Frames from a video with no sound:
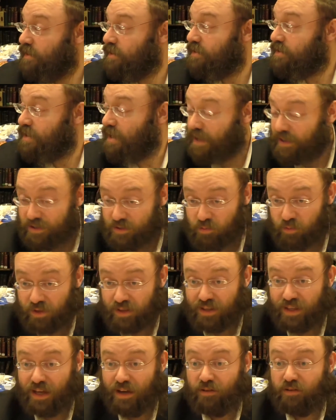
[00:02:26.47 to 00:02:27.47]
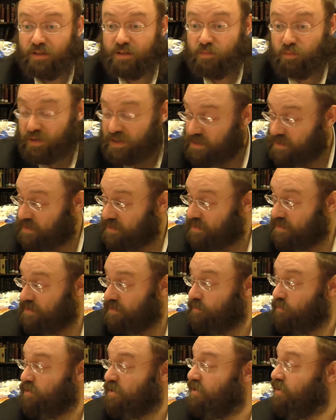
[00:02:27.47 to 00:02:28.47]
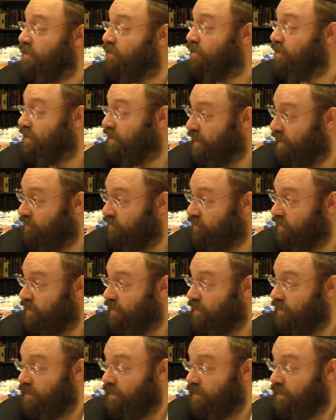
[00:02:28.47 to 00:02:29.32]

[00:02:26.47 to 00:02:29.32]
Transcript: His house went down. His business. There was nothing left.